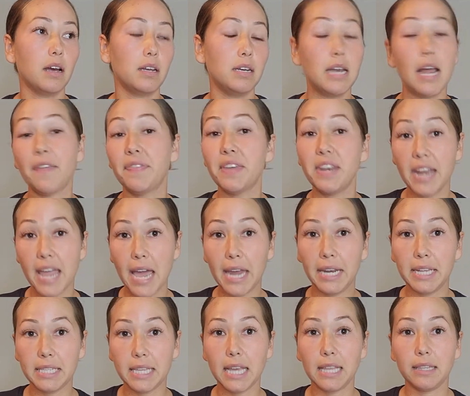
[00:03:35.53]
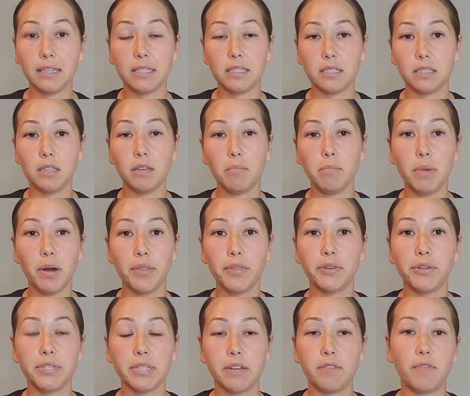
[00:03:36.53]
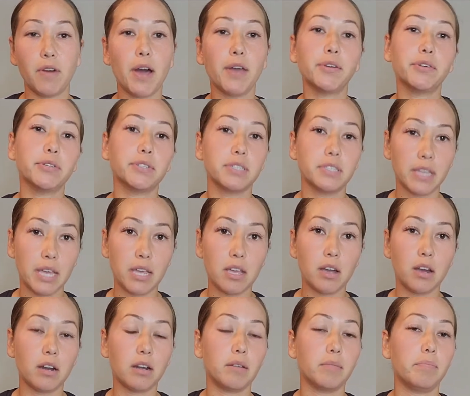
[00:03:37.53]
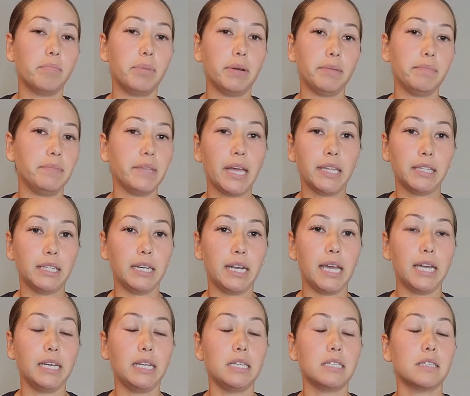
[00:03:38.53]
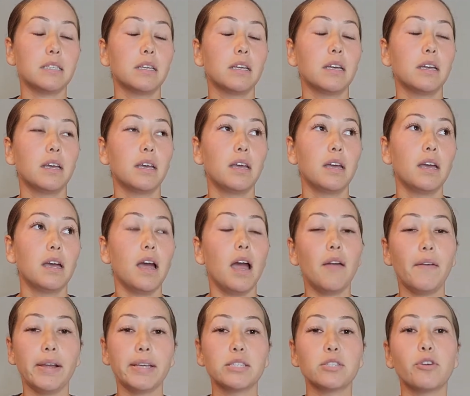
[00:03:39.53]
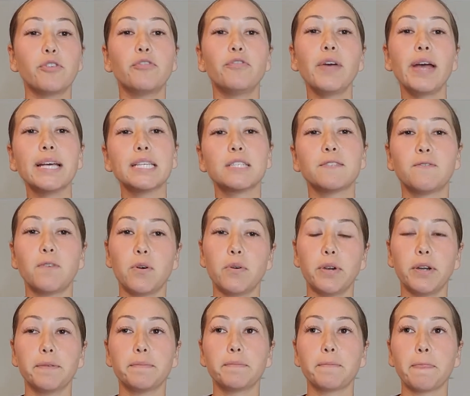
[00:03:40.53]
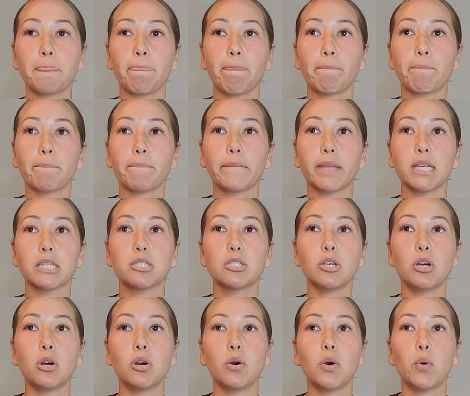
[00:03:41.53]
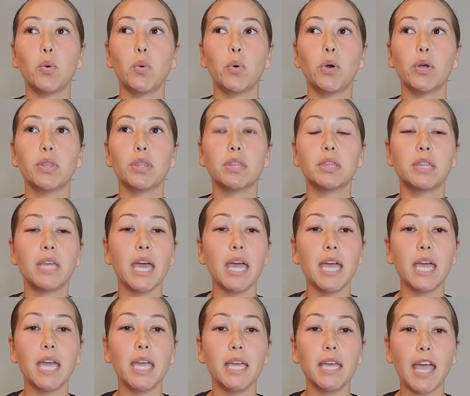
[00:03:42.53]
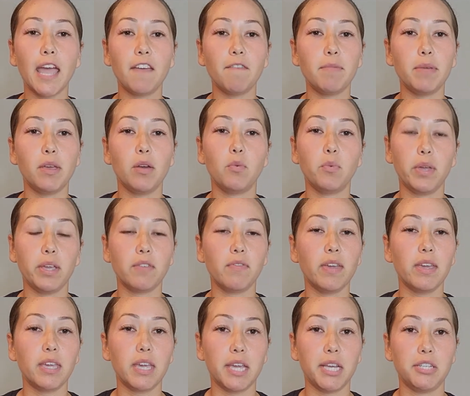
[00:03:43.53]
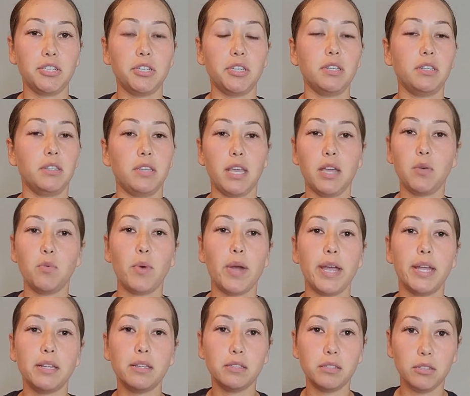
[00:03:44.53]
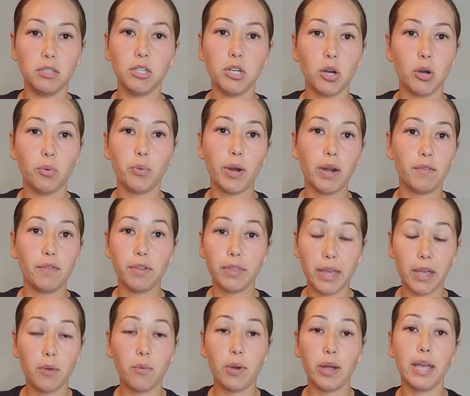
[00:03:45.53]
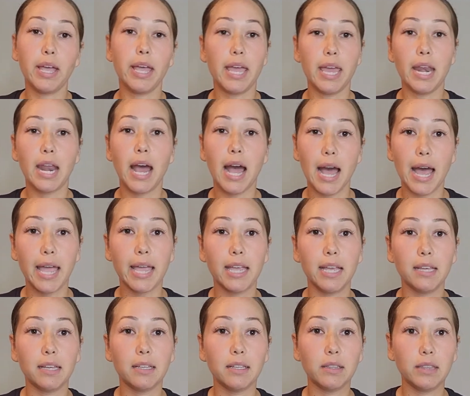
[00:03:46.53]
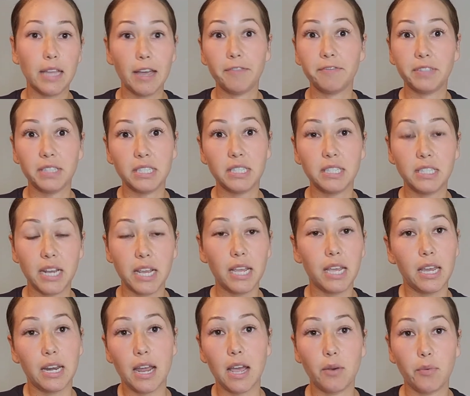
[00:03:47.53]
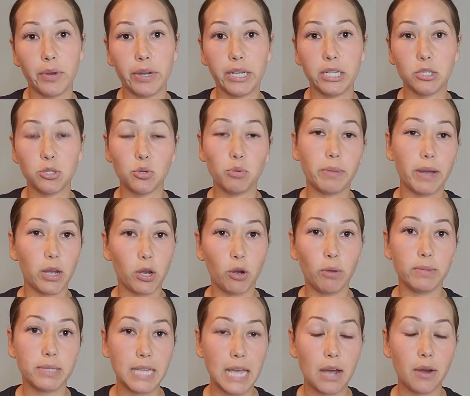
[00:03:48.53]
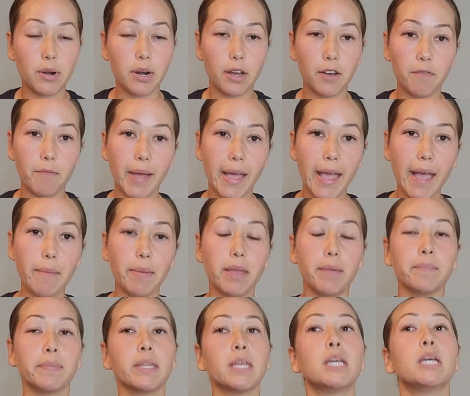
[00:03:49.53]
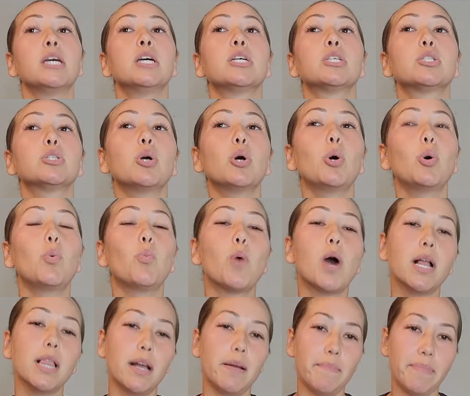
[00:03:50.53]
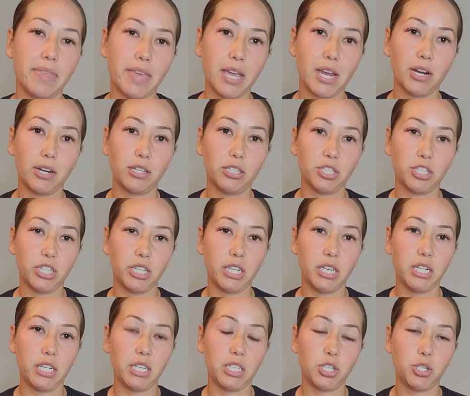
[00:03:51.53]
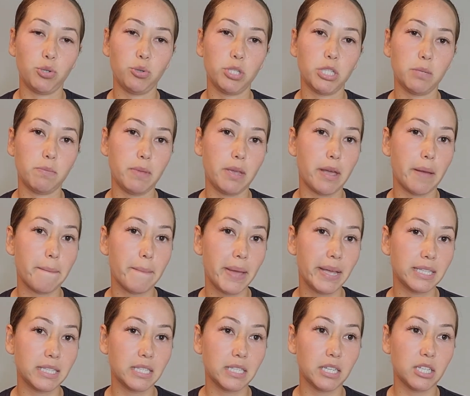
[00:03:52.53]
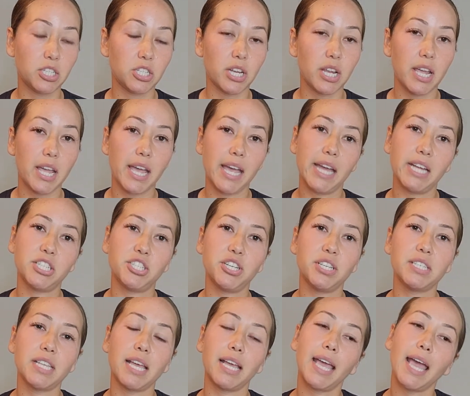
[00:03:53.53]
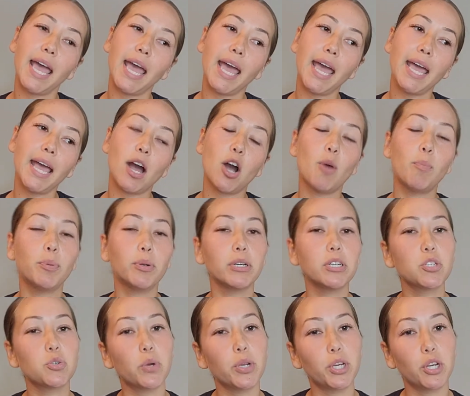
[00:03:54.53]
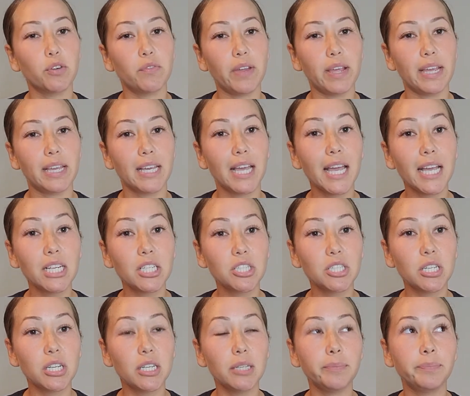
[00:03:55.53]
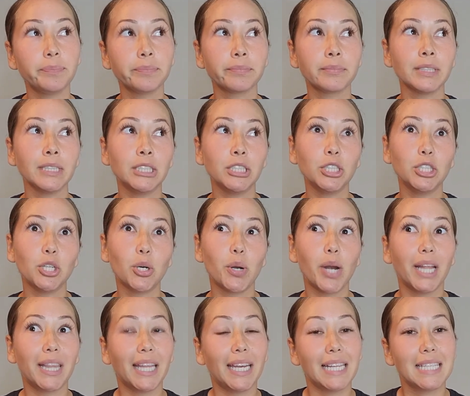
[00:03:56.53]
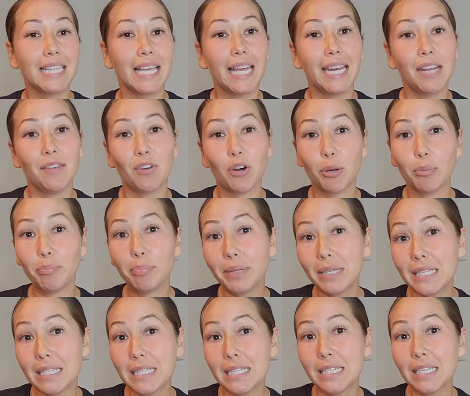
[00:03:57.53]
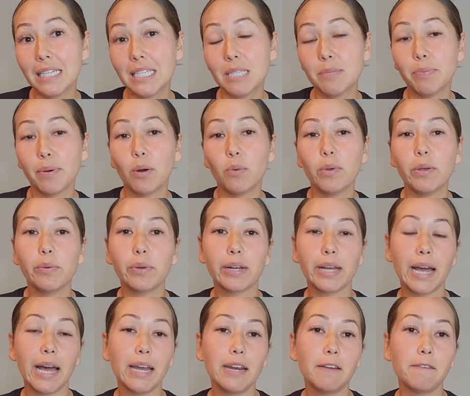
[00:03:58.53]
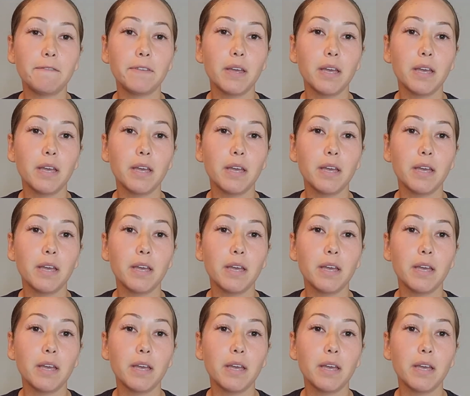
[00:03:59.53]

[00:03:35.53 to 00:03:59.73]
Not the nannies, at least. The mothers and fathers, they are, but not the nannies. All right, so fast forward. So they gave me a week vacation. They went, wherever they went, and I left the state and I went to my hometown of Miami. So while I'm there, she shoots me a message and she's like, hey, I hope you're enjoying your vacation. Not that it's any of our business, but we would kind of